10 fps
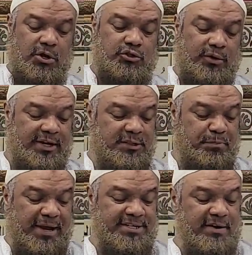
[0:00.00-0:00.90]
so he
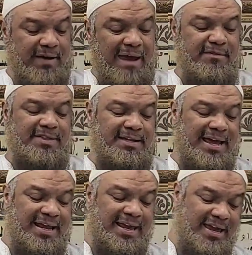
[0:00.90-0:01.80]
speaks of everything
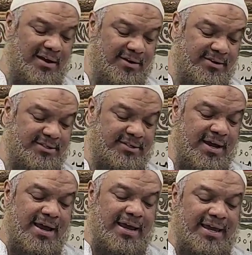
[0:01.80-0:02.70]
that he hears.
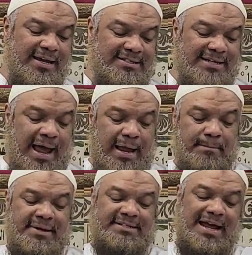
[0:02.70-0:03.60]
He is
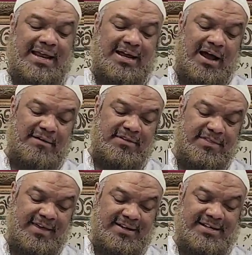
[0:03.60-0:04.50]
lying, but telling of the
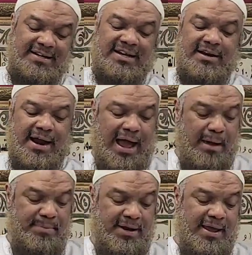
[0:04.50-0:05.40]
things that did not
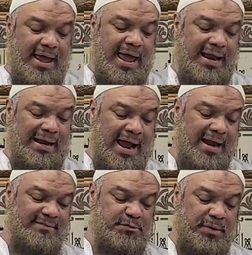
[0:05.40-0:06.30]
happen, and
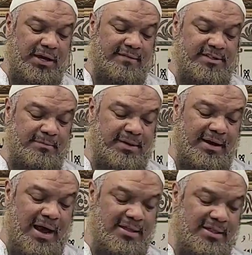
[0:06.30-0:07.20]
lying of speaking of something
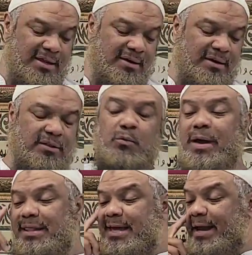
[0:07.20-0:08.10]
other than the
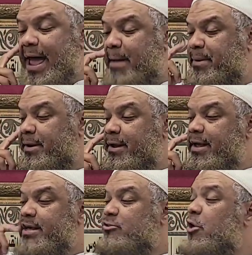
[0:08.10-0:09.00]
way that it happened.
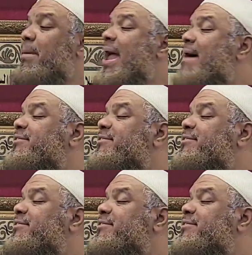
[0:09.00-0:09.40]
So he may have